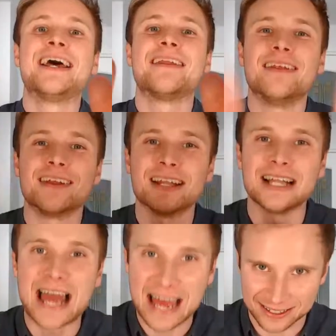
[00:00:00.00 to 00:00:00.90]
the
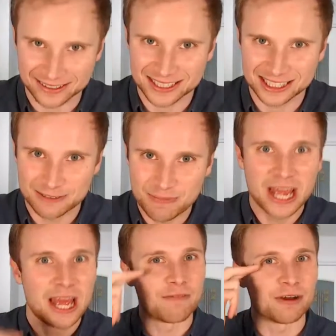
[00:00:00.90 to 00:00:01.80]
lens.
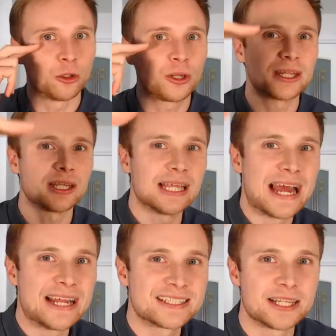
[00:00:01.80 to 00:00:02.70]
If I look at the
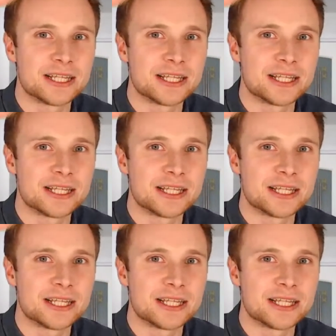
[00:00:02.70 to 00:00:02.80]
lens,